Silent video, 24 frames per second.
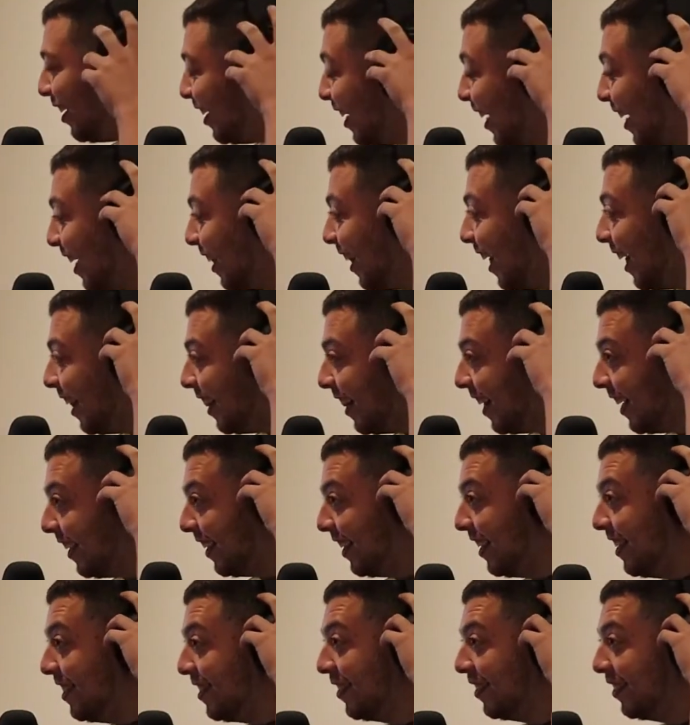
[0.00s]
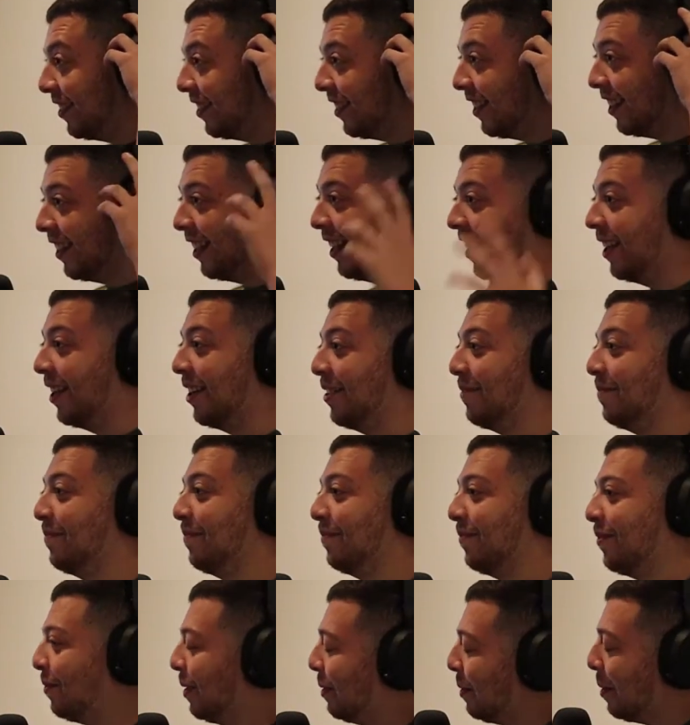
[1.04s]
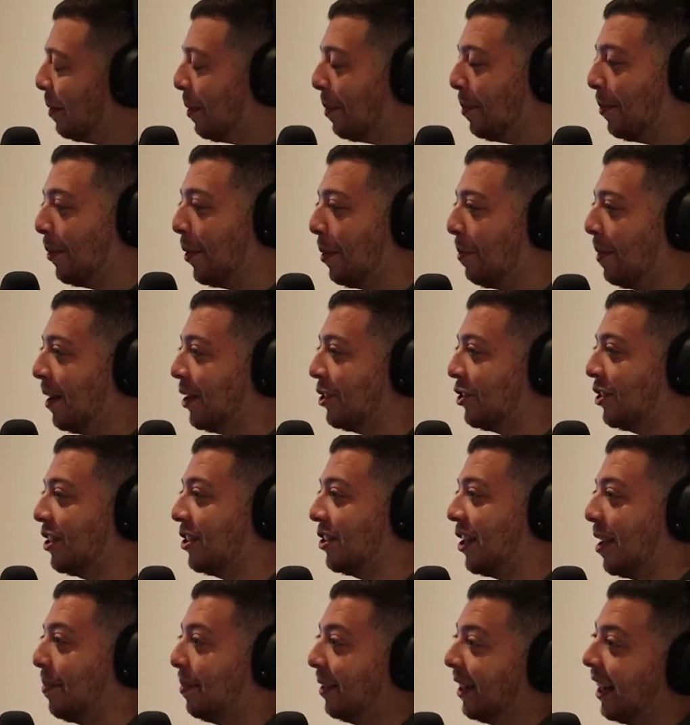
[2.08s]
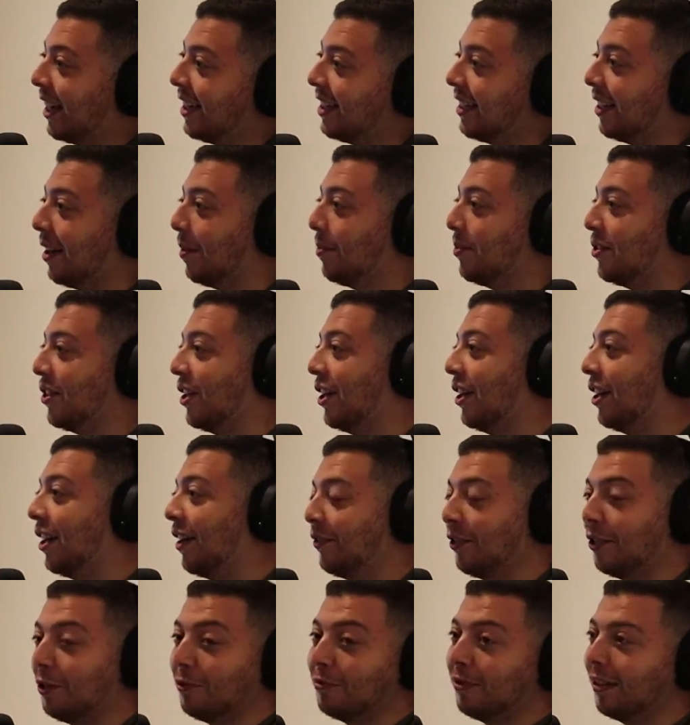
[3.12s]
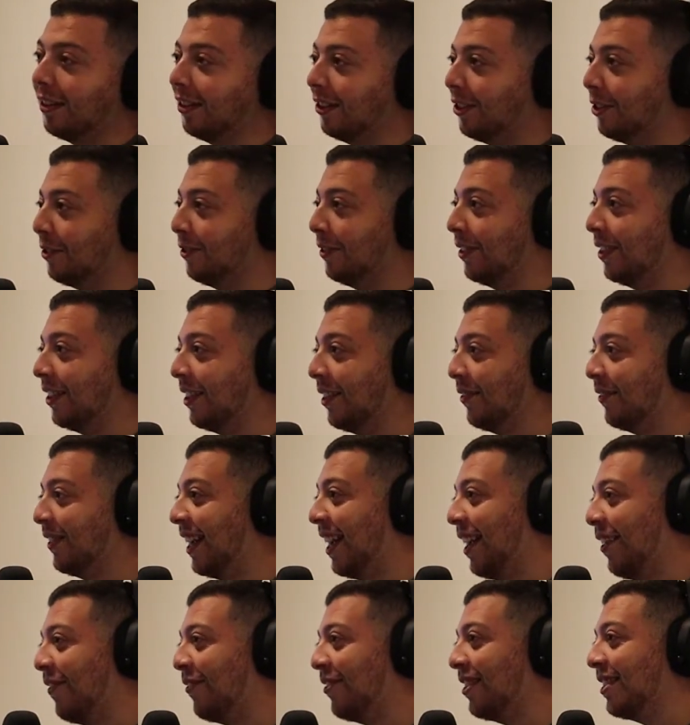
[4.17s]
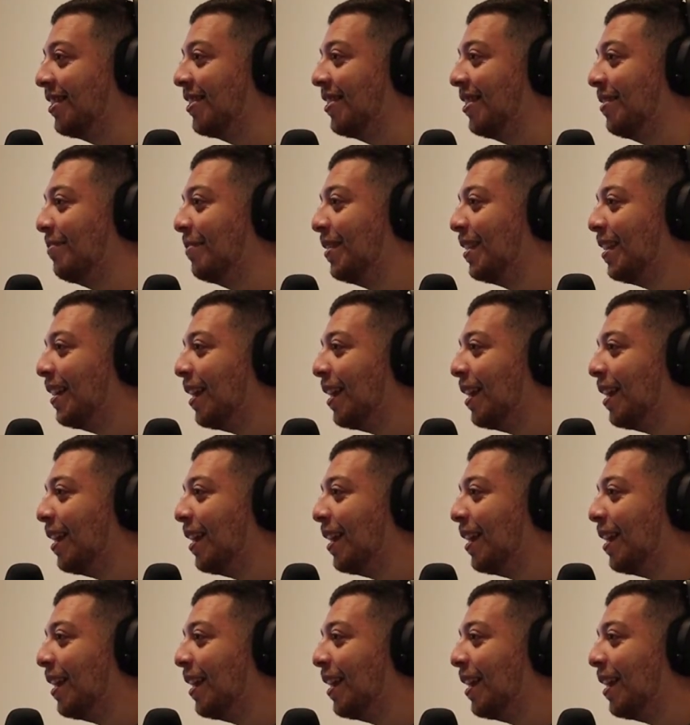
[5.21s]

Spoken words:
Yeah, that geezer. We won't mention his name in case he comes in and I have to look around the corner every time.